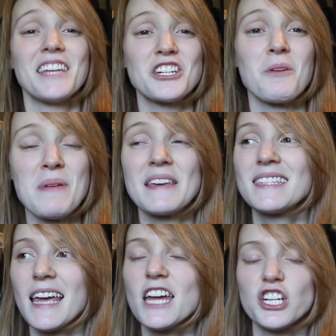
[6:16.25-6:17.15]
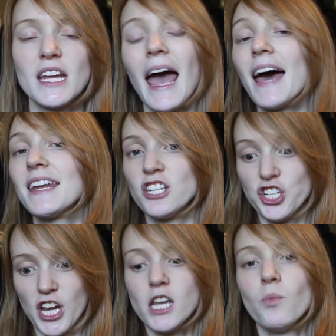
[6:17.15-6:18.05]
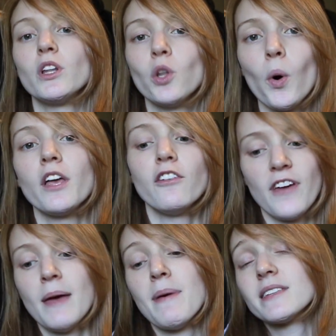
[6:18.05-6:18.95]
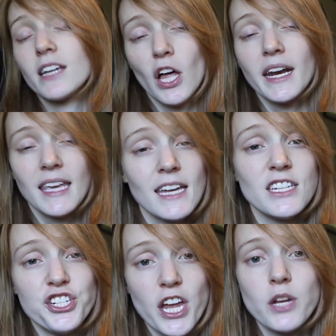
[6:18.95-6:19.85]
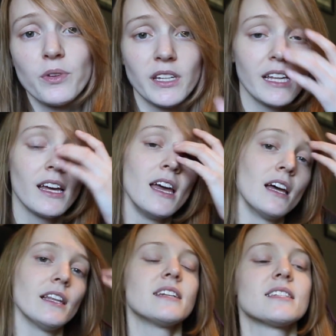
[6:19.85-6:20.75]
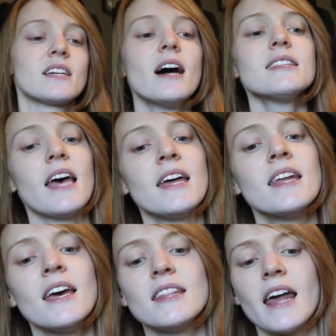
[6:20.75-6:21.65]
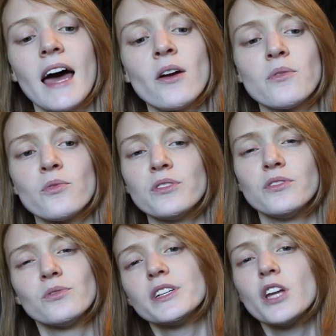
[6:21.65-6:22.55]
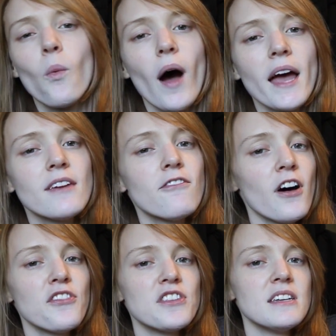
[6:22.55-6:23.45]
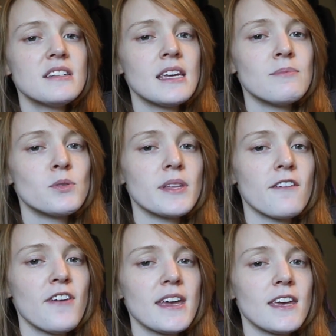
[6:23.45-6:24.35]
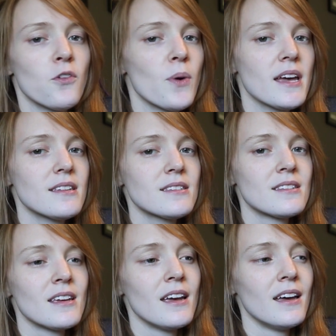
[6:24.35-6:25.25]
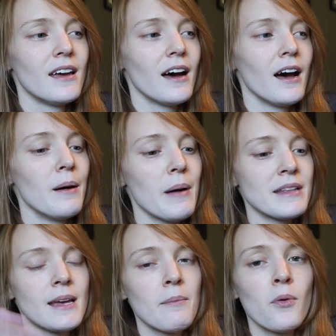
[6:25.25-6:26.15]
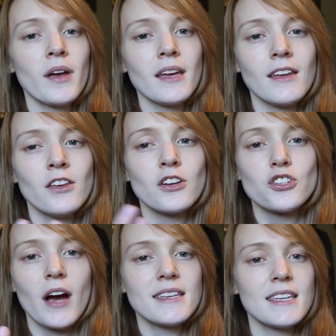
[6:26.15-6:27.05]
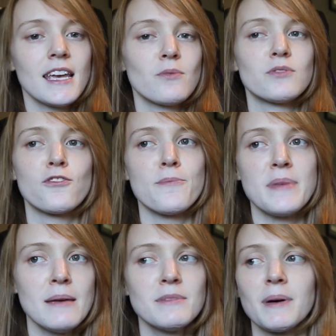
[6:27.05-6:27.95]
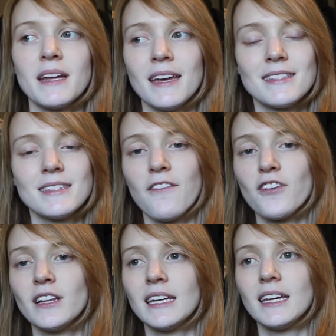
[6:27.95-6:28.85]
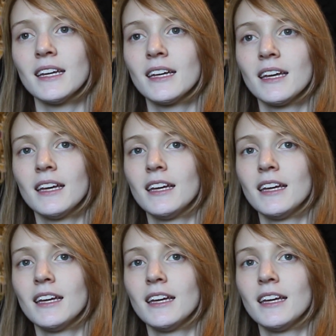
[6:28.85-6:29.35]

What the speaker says: such a big stage, and he had a genuine loyal fan base. Like, a lot of kids genuinely liked his content, that I don't really know why he felt the need to keep doing the fake giveaways. At some point he could try saying it was for memes, but it's definitely